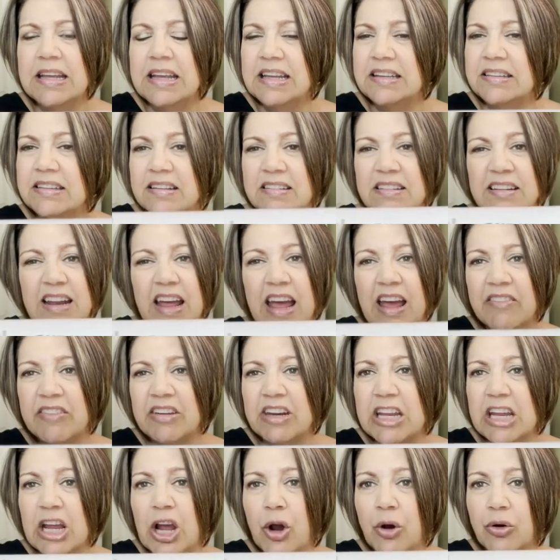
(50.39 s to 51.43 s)
Doesn't have
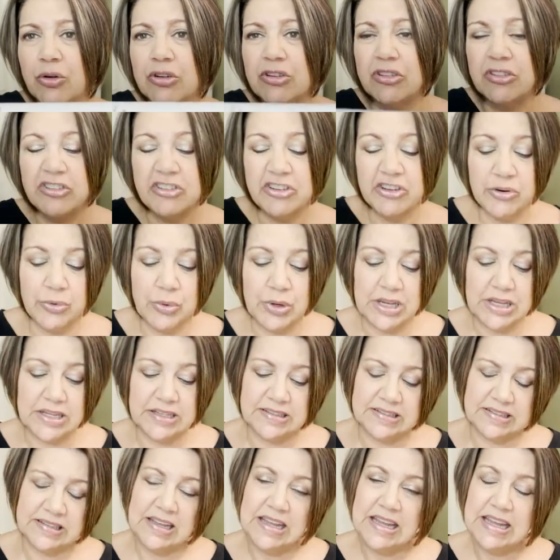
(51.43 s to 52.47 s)
any odor to
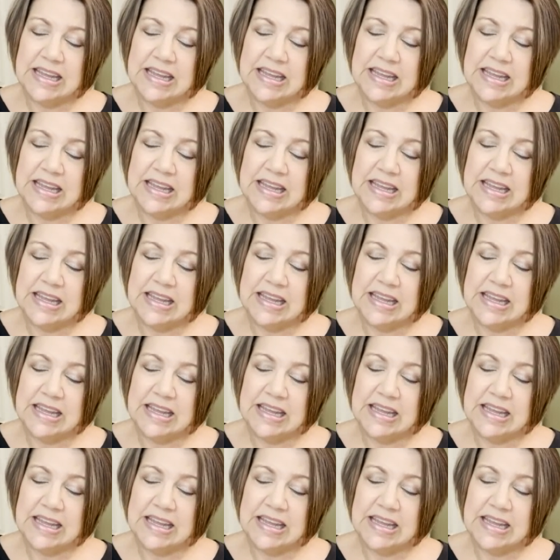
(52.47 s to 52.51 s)
it.